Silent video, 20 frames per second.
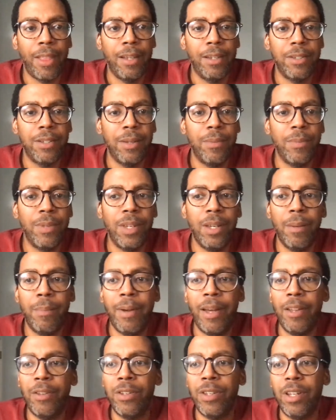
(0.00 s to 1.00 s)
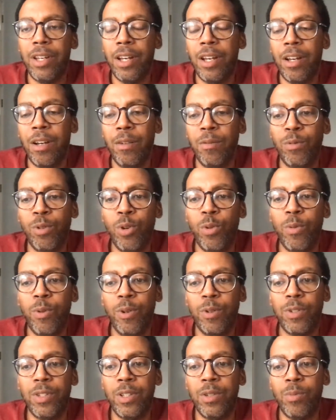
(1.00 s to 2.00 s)
something about the Roe
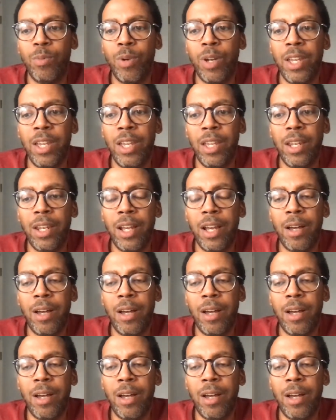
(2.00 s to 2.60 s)
versus Wade.